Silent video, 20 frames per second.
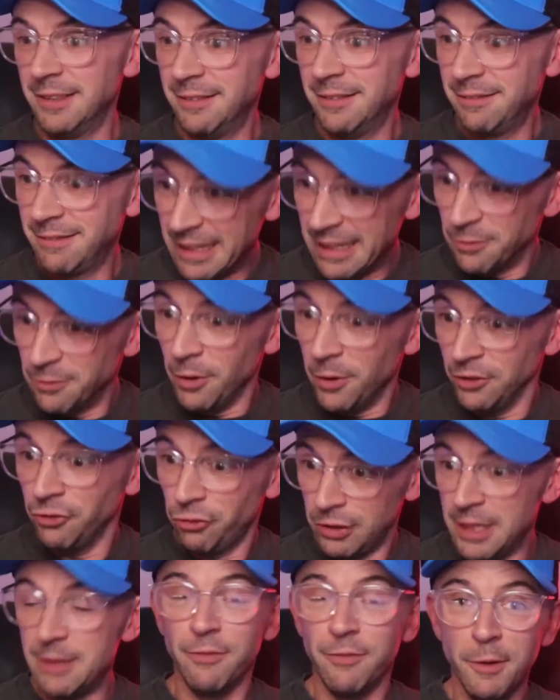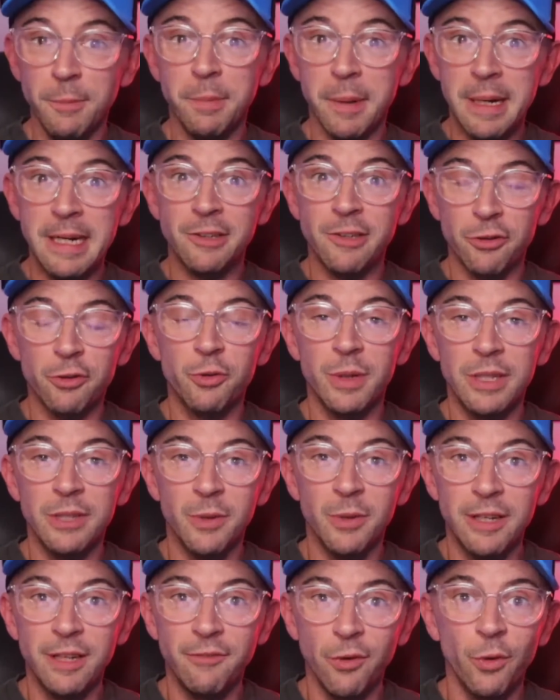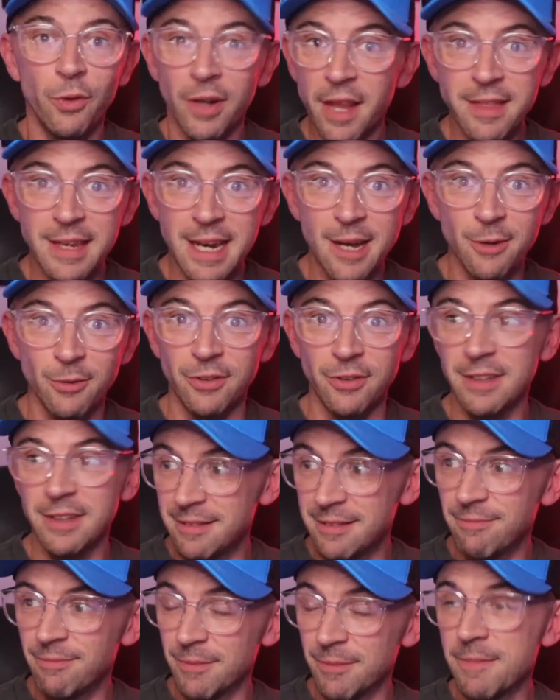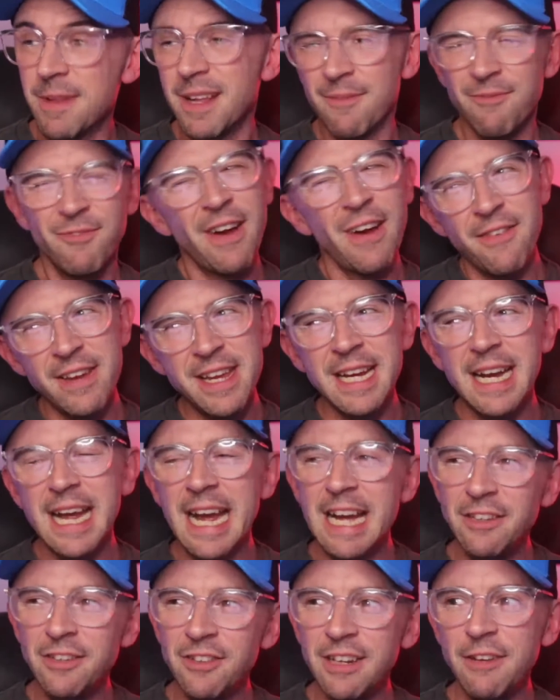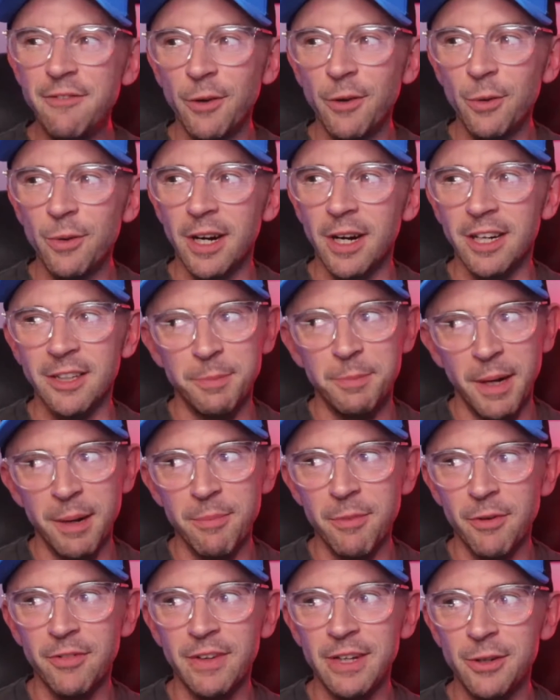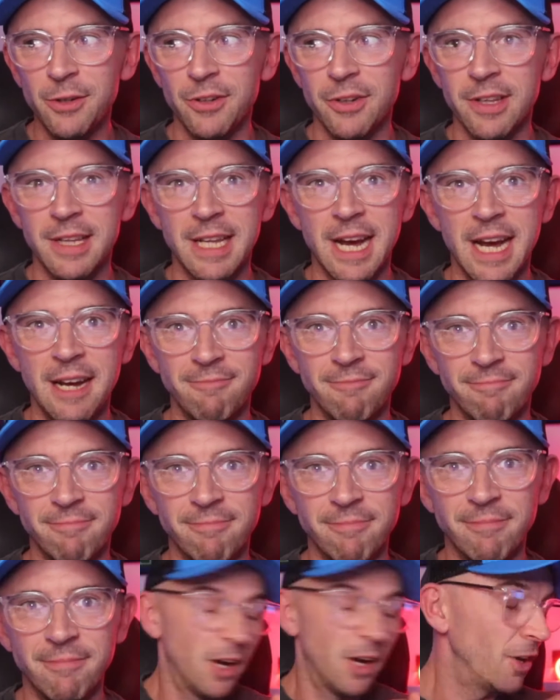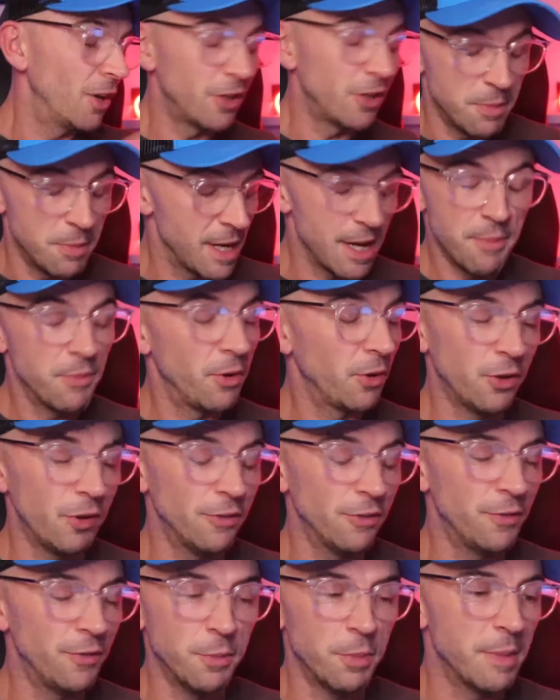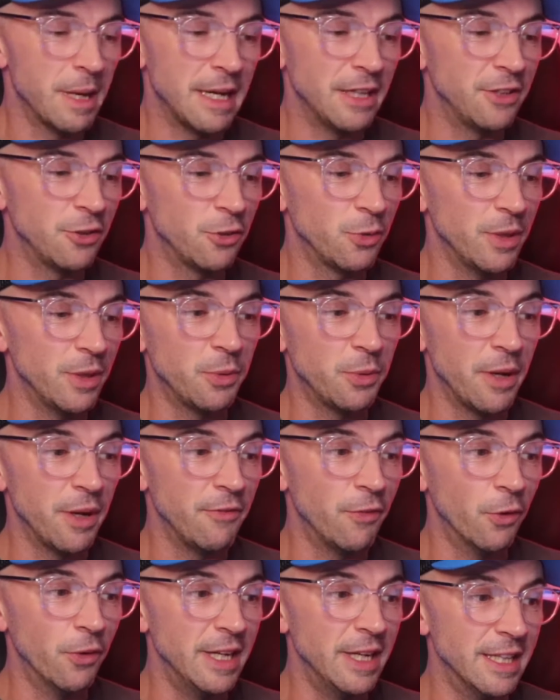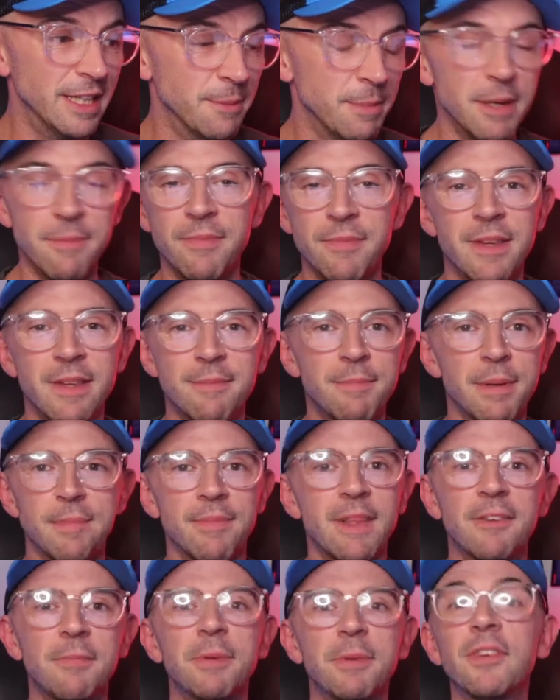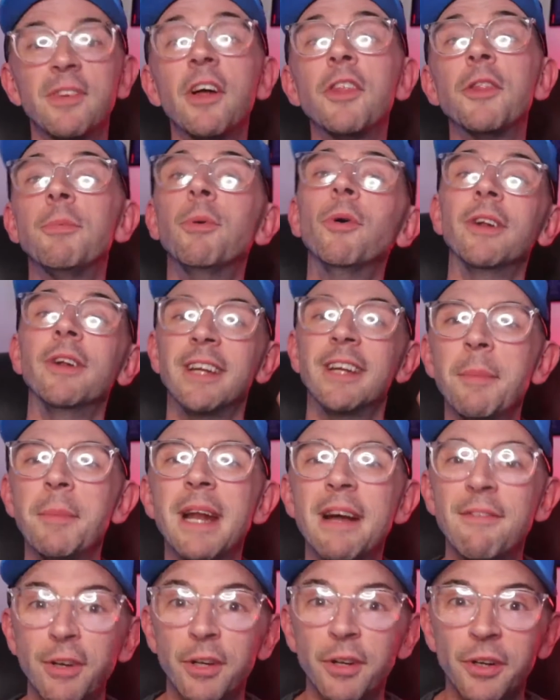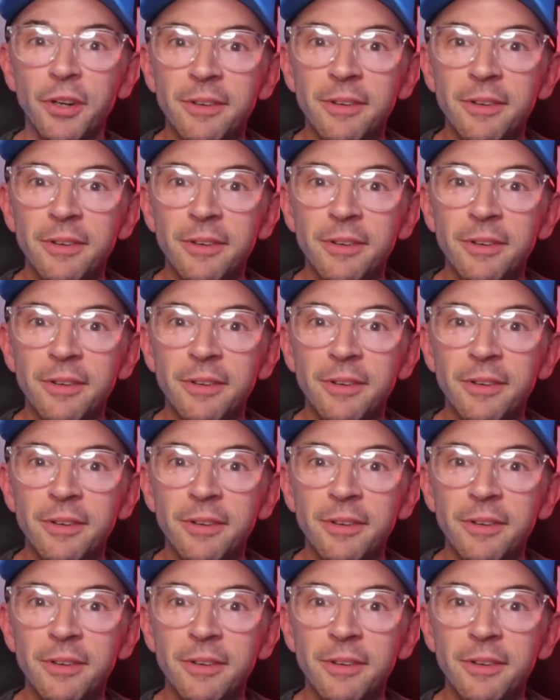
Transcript: That's what I stream, Football Manager 2024, nothing else. It's very occasionally Fall Guys, but I'm not very good at that. Arguably, I'm not good at Football Manager 2024 either, but that's beside the point. Come and have a look.